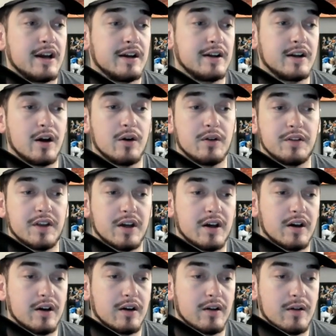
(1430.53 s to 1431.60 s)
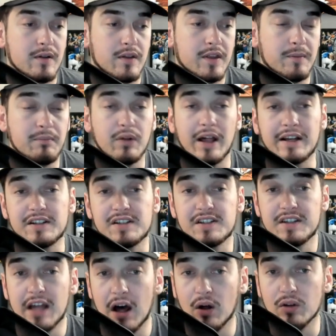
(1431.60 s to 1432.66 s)
you know, the Blake
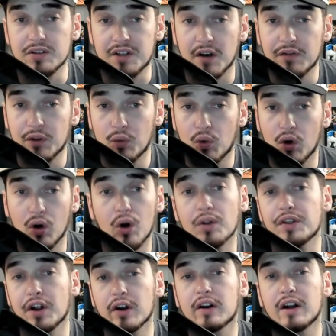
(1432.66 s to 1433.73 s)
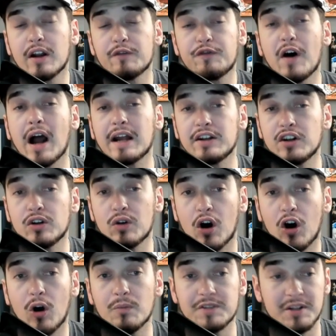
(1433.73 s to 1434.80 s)
Snells of the world, they're going to find new
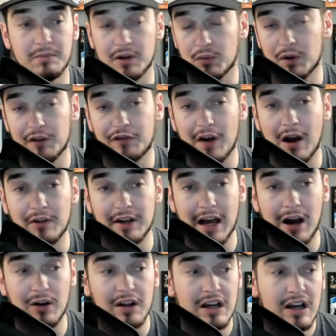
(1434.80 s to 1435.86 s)
homes. I mean, we found out,